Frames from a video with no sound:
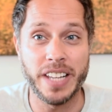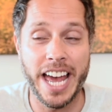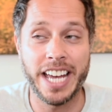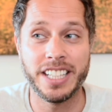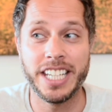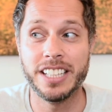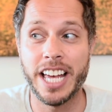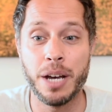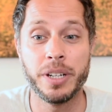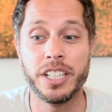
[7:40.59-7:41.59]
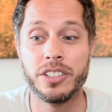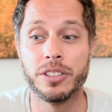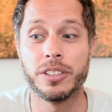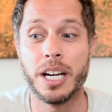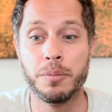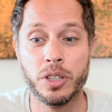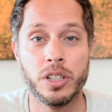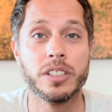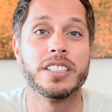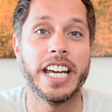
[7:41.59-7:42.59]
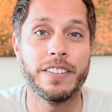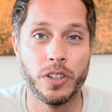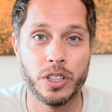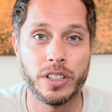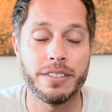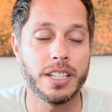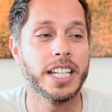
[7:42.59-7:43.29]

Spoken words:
And he allowed me to come along, take photographs.